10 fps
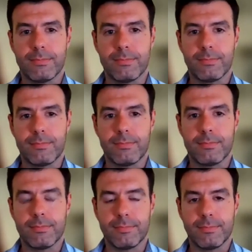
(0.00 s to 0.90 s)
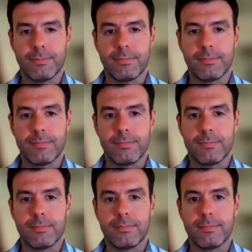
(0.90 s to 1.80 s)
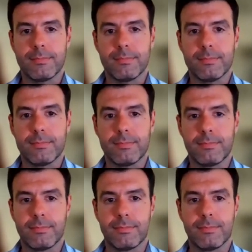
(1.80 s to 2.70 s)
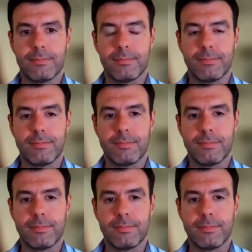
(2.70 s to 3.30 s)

[no speech]